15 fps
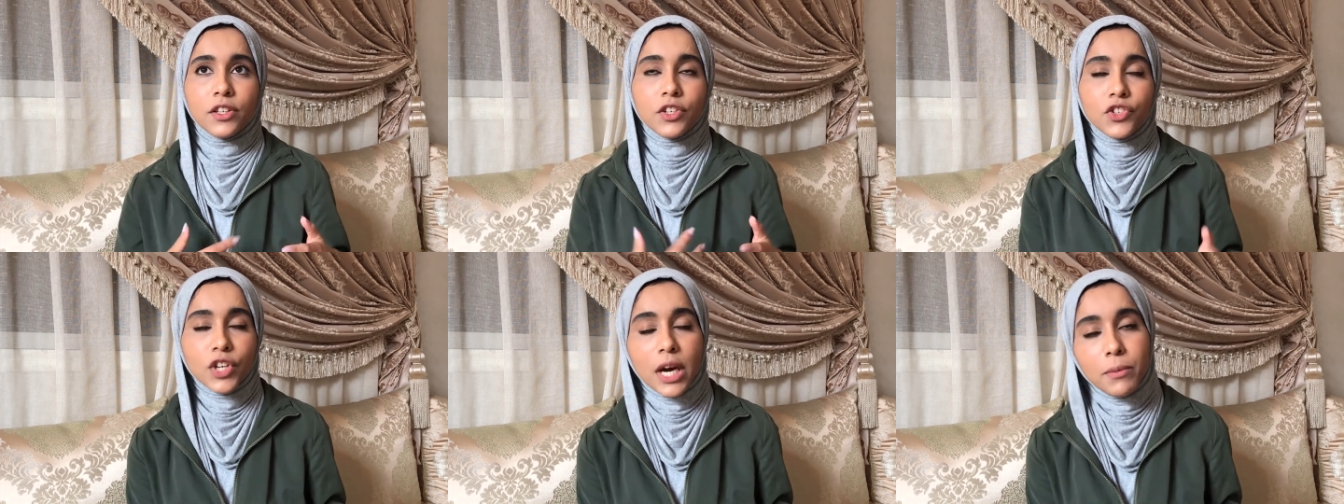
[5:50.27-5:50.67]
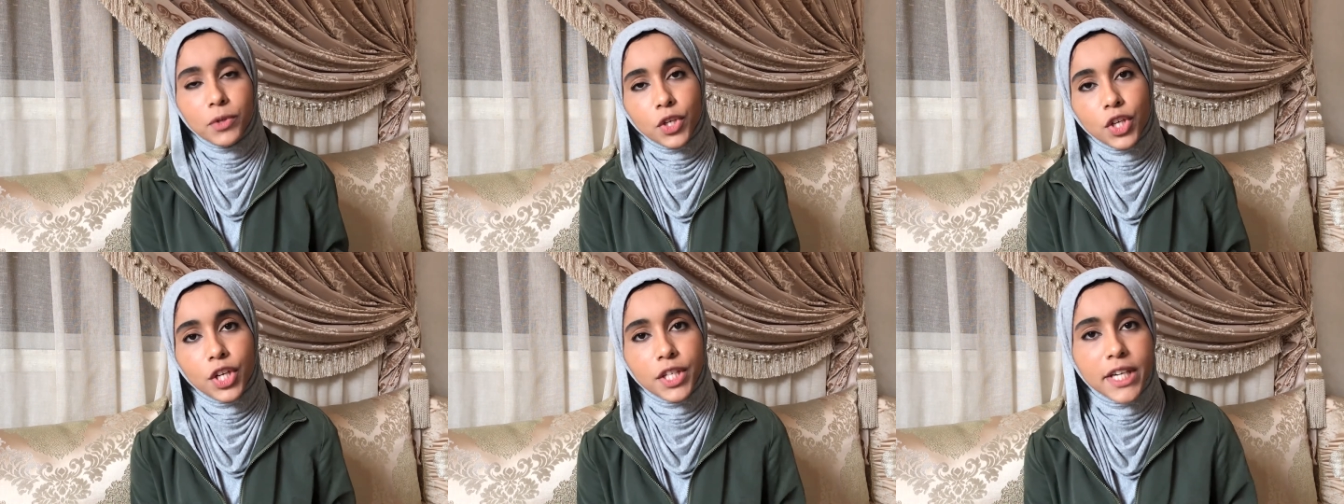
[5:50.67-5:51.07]
The
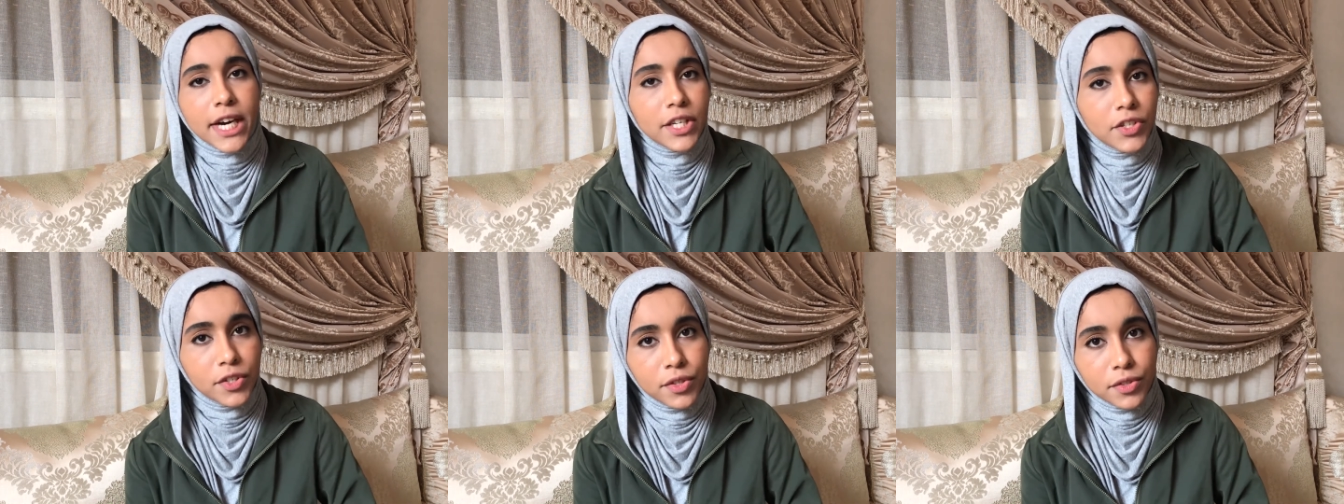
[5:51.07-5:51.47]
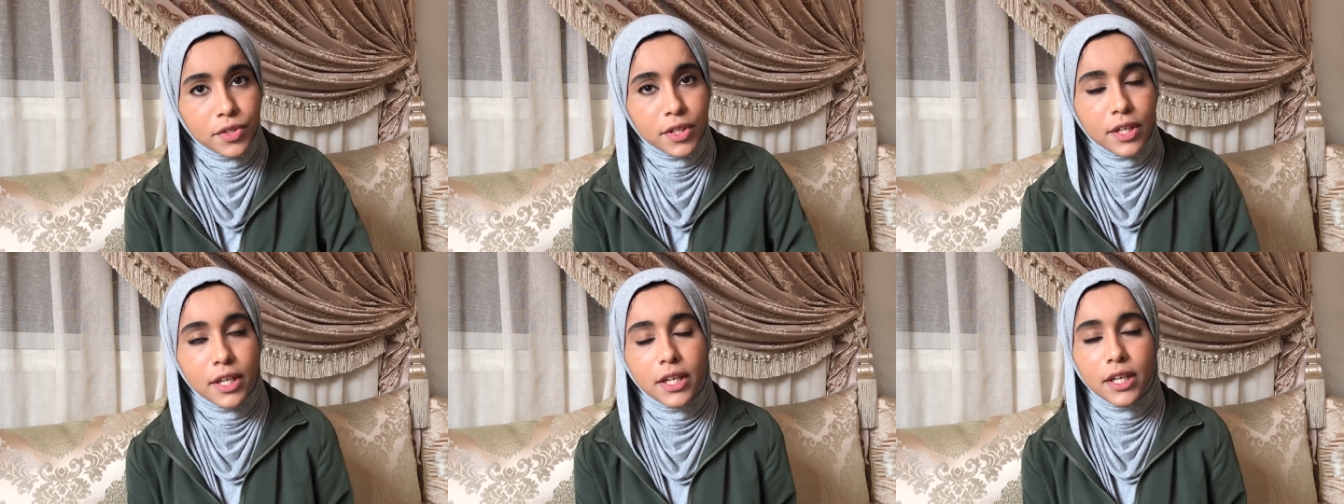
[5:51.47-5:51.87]
chapter titled
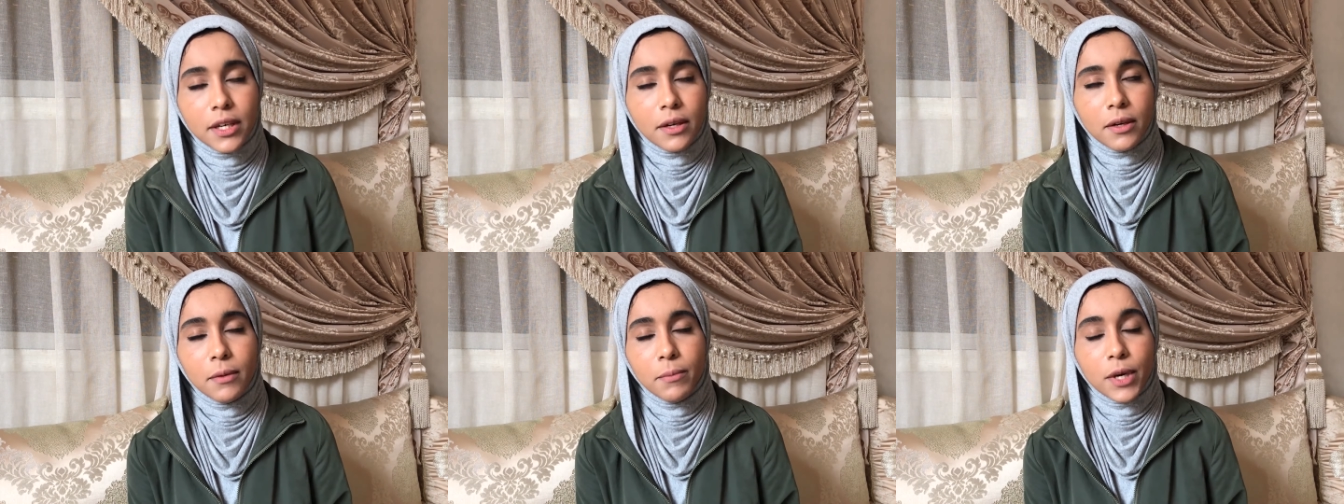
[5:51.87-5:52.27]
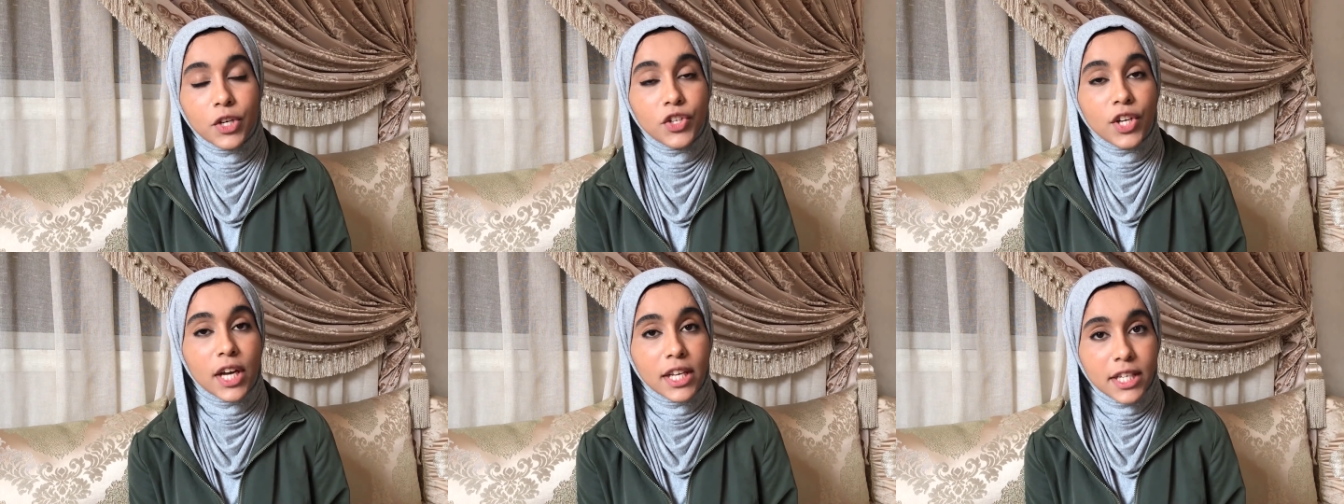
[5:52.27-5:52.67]

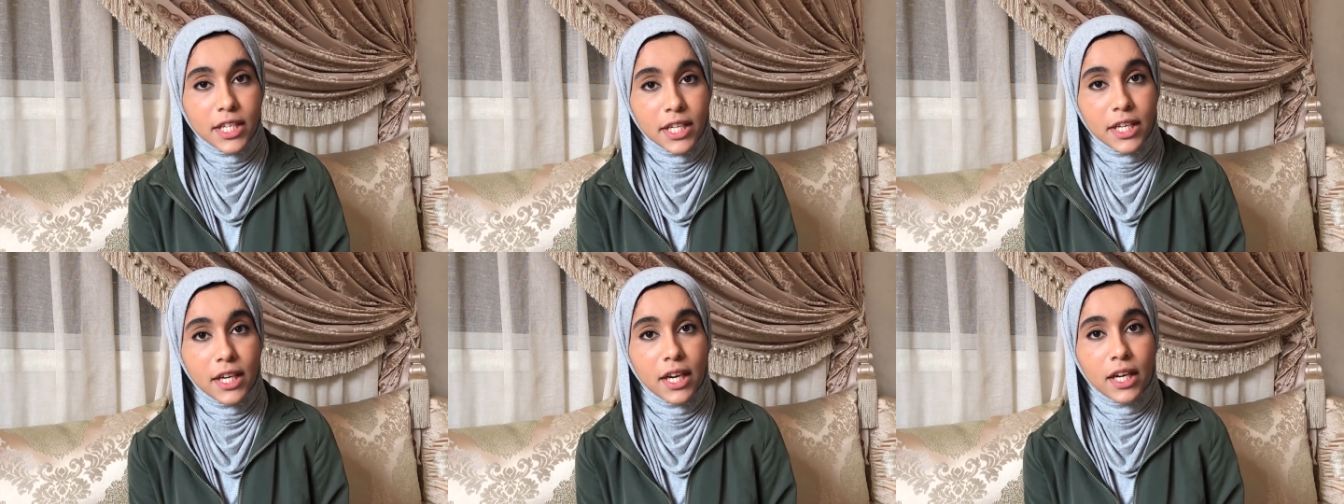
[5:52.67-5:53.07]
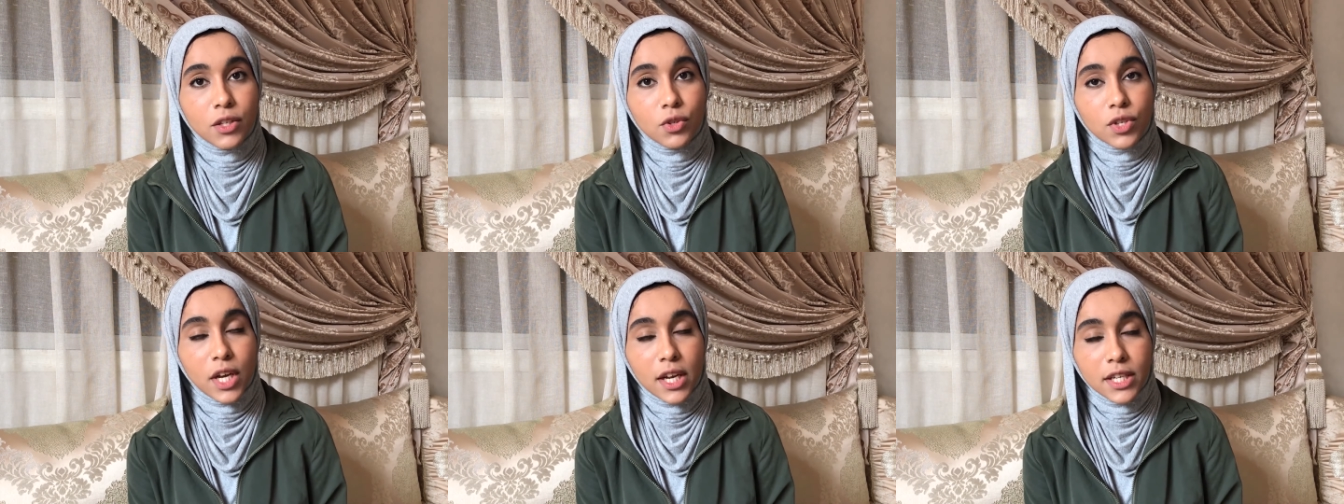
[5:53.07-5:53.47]
Partiality and
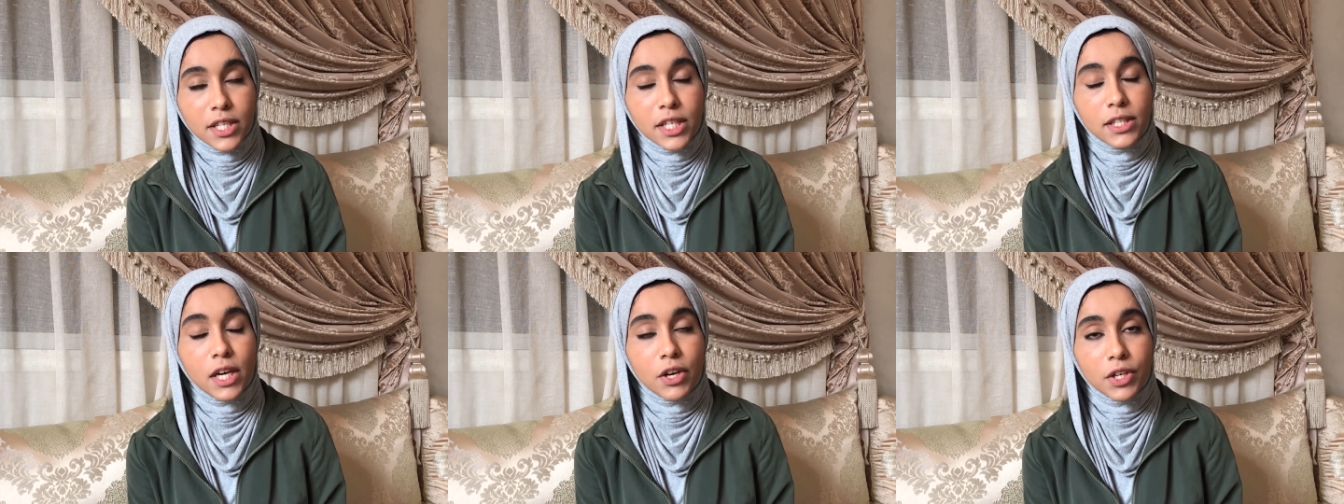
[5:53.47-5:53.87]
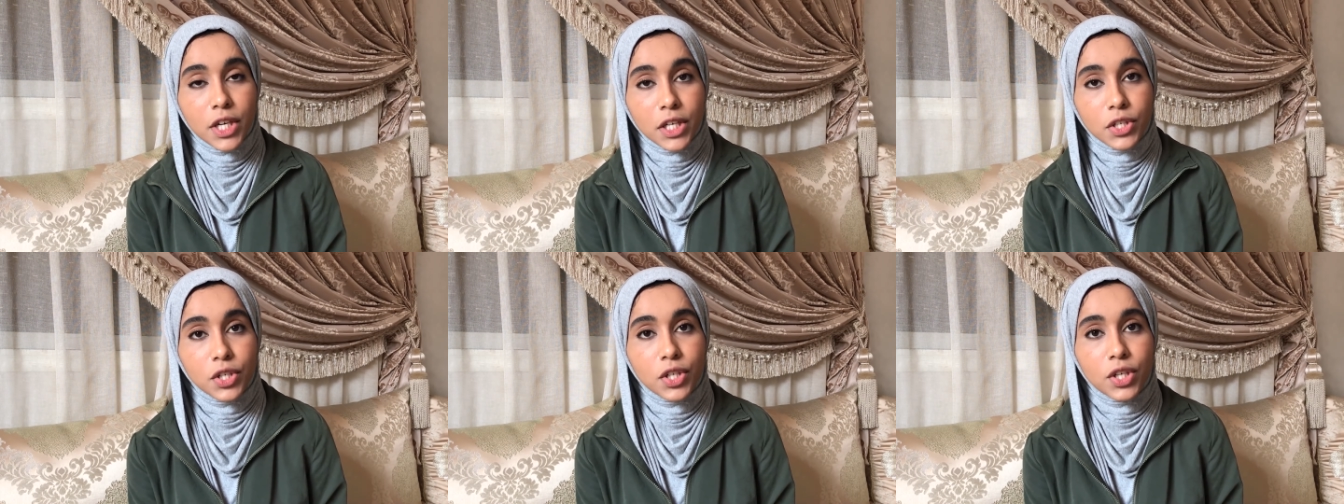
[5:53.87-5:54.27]
Totality in
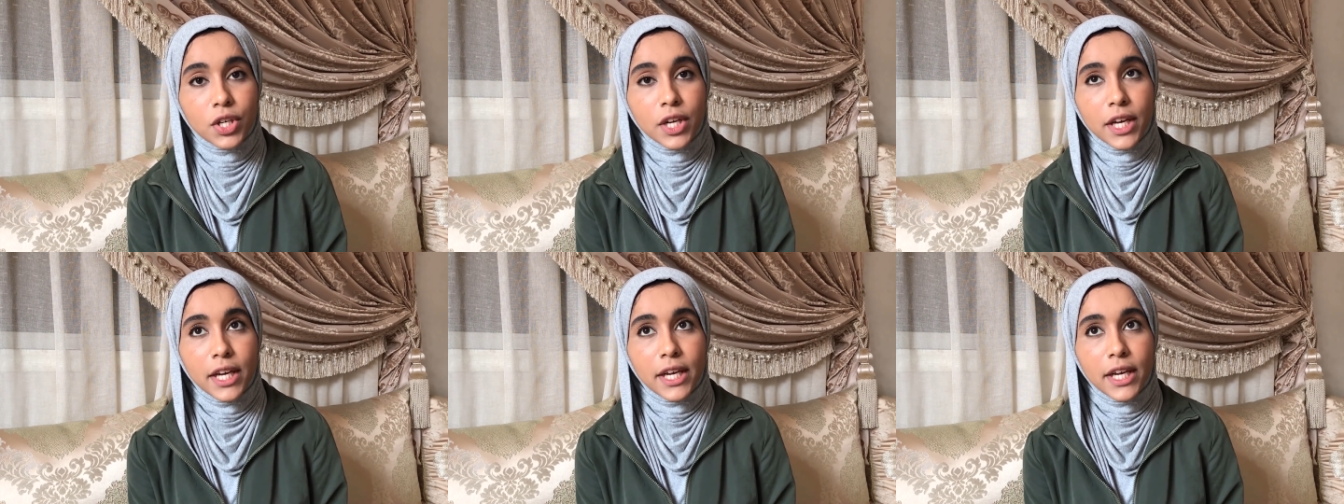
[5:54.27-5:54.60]
Architecture